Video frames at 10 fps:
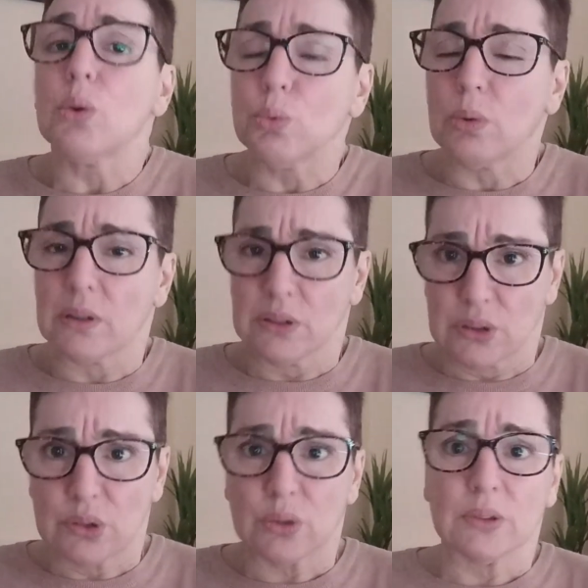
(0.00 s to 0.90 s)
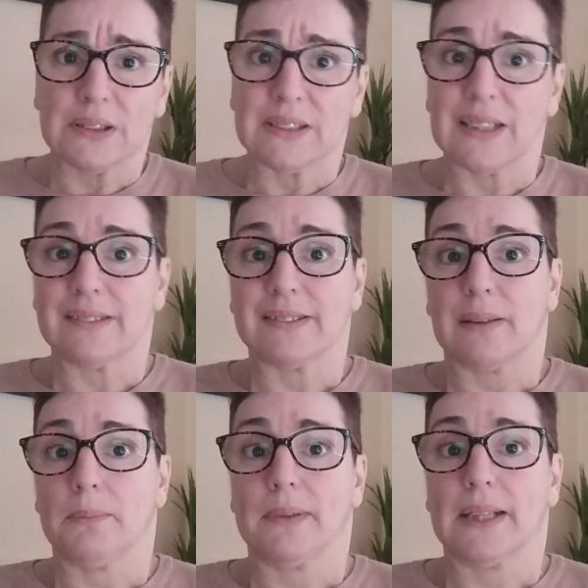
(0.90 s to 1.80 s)
want to achieve
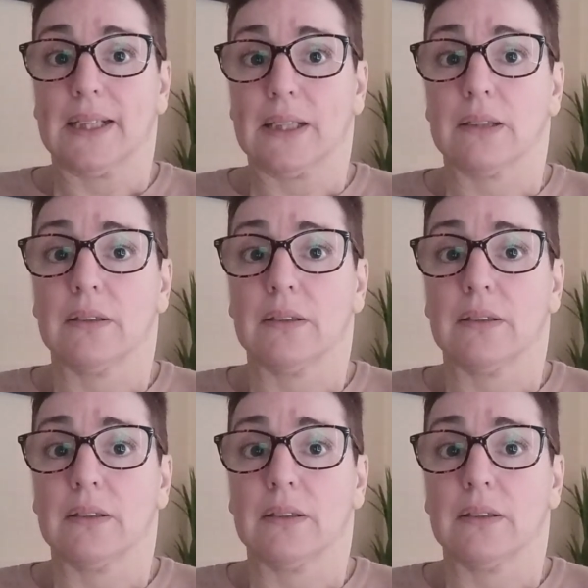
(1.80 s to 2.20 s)
something.